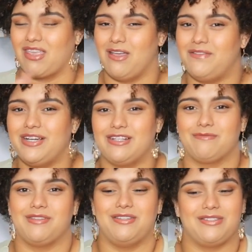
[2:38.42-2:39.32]
You ever get a
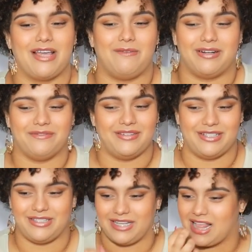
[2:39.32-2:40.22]
smoothie you just like want to
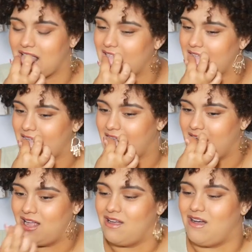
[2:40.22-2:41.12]
finish it
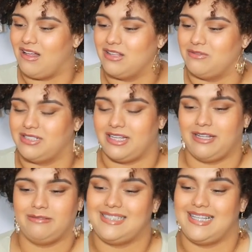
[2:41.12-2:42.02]
all in one
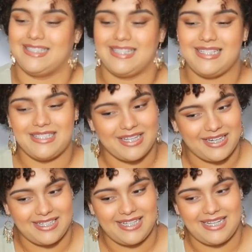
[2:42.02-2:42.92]
setting? Let's get
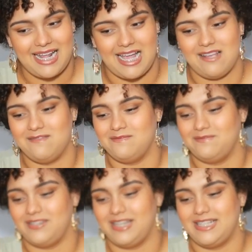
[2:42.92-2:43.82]
started. I'm
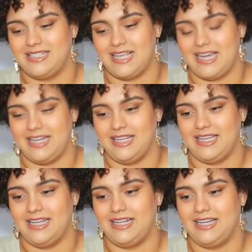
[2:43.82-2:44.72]
very
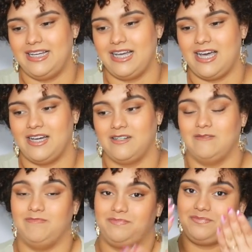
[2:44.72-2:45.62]
excited.
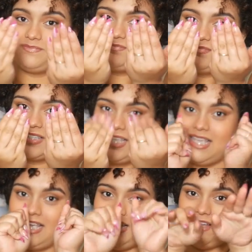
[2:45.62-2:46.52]
Um,
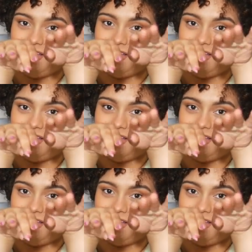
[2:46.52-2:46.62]
nail